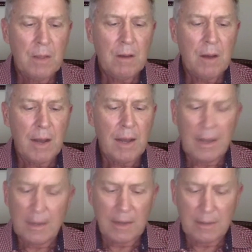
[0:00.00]

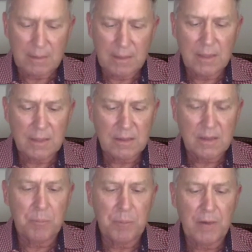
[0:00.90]
I, I think it's
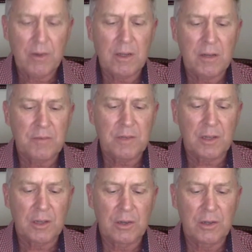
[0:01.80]
imperative to
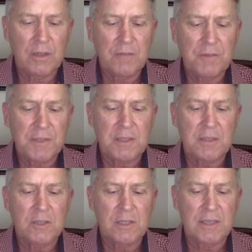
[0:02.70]
learn the
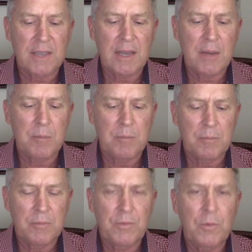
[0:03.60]
physical exam
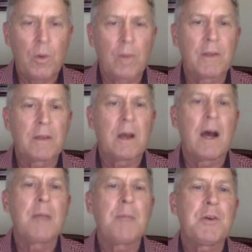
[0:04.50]
for mm-hmm. the
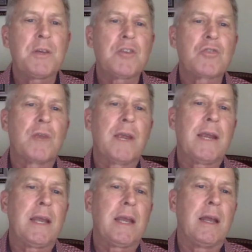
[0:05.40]
time you're in
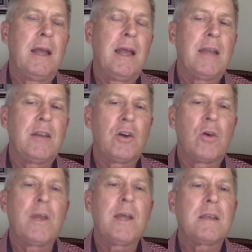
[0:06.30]
training and
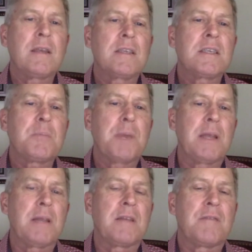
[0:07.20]
don't
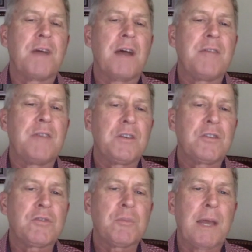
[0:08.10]
anticipate that five
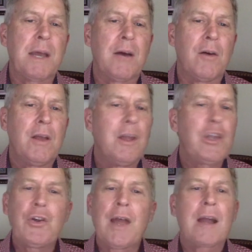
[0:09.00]
years from now
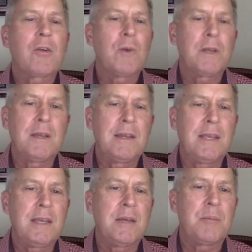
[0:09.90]
you're not going to
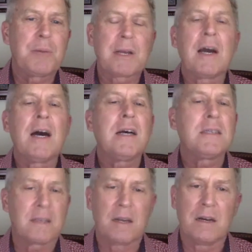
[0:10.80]
need it
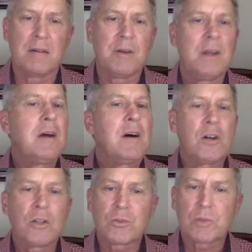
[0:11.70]
because of
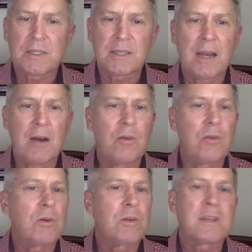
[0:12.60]
ultrasound
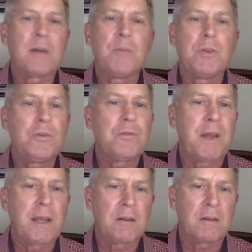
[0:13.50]
or some
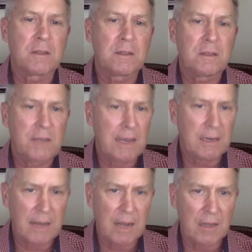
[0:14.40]
newfangled
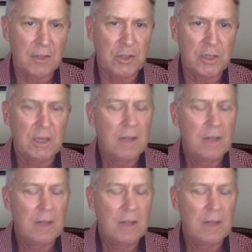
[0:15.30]
technology.